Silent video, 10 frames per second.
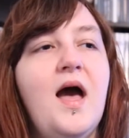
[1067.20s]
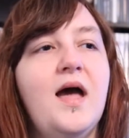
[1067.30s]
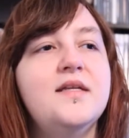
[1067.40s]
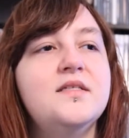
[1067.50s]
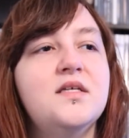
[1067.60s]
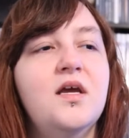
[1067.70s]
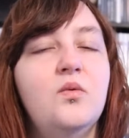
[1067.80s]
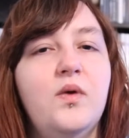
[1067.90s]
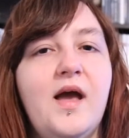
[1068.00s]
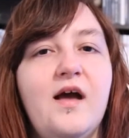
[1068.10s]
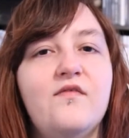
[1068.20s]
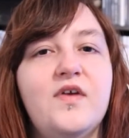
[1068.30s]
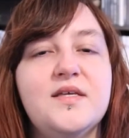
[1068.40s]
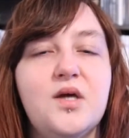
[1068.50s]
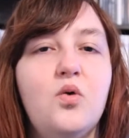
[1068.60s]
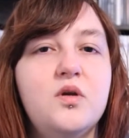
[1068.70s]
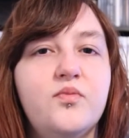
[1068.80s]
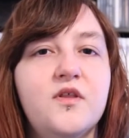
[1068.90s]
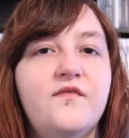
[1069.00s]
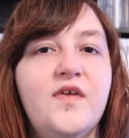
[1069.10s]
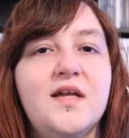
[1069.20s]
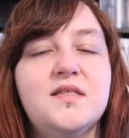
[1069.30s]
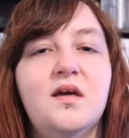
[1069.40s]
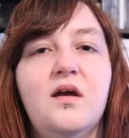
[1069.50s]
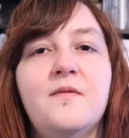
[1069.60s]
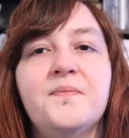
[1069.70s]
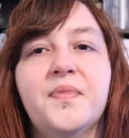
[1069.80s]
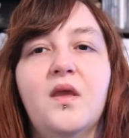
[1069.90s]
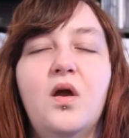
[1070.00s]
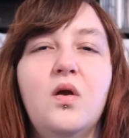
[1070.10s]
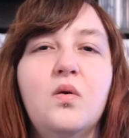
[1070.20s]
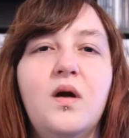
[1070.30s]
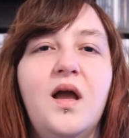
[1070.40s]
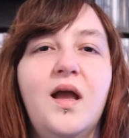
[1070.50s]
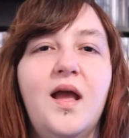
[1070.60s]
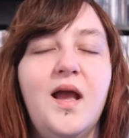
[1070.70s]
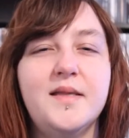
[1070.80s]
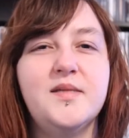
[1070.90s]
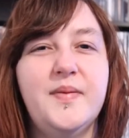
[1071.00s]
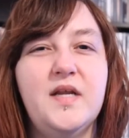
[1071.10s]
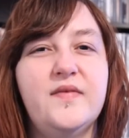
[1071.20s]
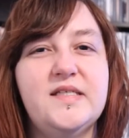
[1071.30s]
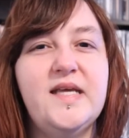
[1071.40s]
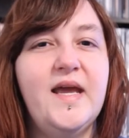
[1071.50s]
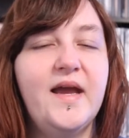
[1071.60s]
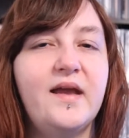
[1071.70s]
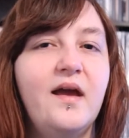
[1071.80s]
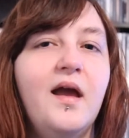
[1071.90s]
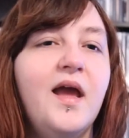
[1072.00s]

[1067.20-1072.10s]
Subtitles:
And we have his older brother Victor, who is a bit of a dick.